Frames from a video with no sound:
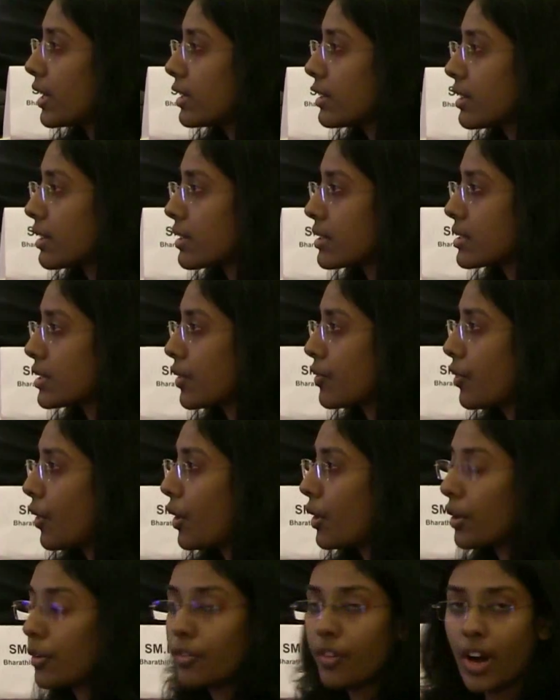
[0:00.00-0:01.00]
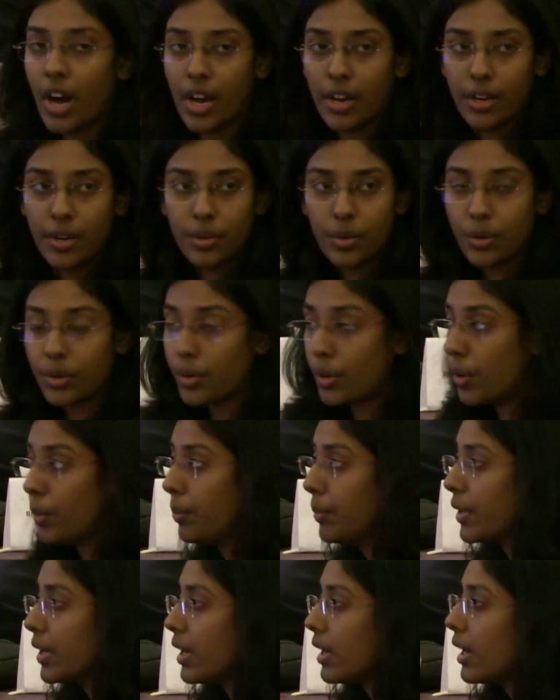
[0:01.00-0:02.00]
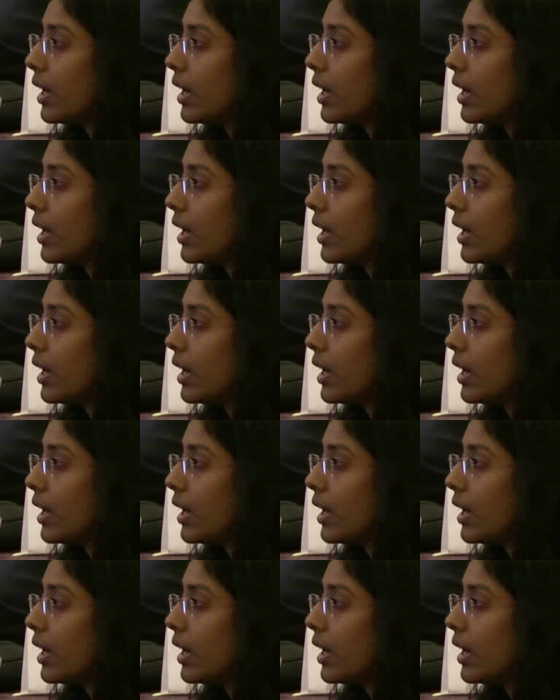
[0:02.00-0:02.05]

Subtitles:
and thrusted fault of iron ore group,